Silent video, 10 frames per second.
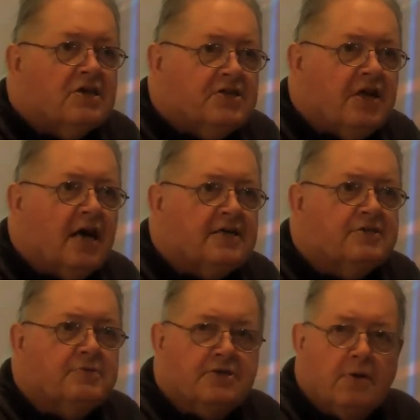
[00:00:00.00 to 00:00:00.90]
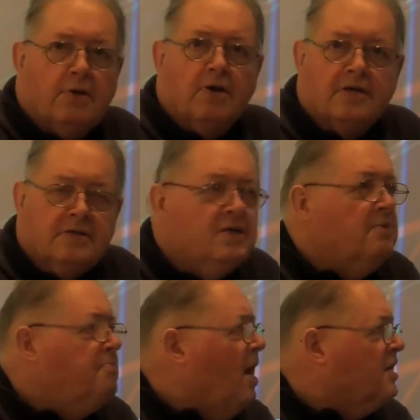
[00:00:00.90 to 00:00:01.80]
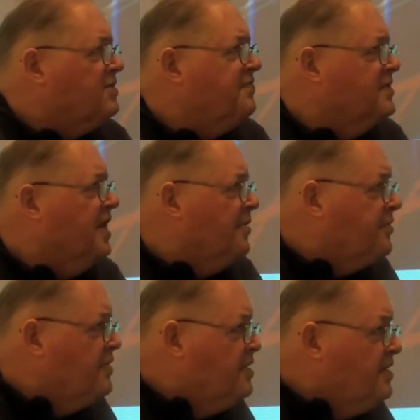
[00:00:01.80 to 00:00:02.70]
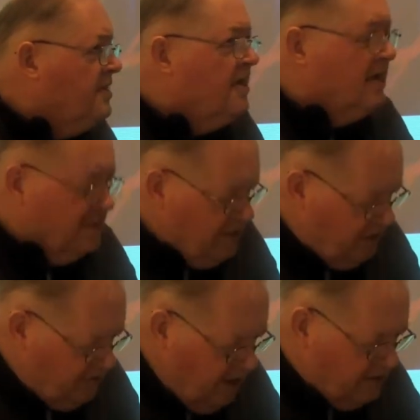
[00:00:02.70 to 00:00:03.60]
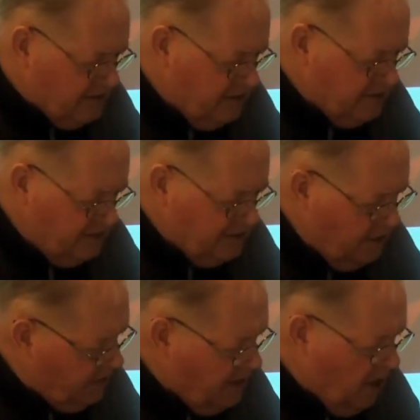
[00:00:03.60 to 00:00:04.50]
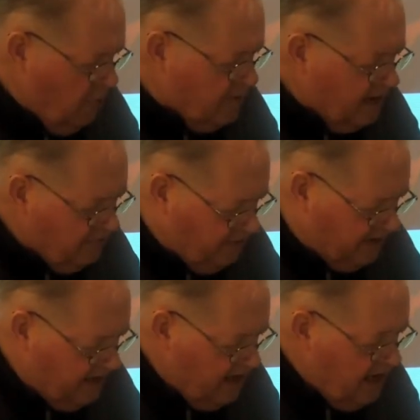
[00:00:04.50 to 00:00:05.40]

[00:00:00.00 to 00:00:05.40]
Xenakis was no longer marked for death in his own home country.